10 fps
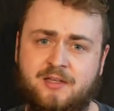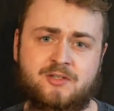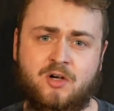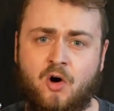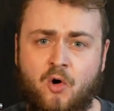
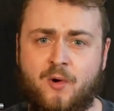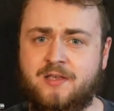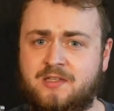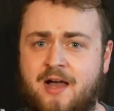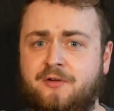He's
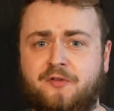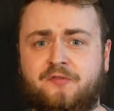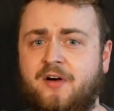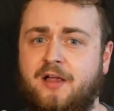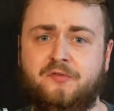always down to
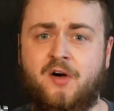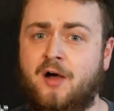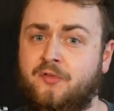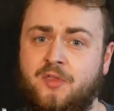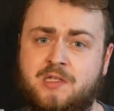fight.
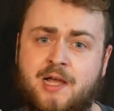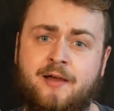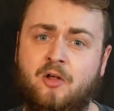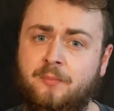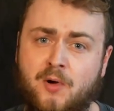Fought for the
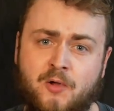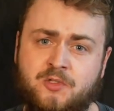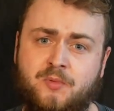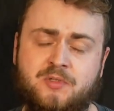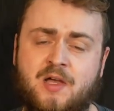title
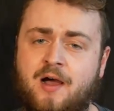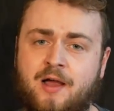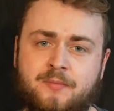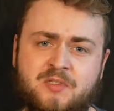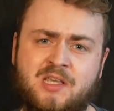multiple
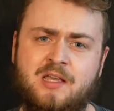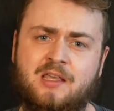times.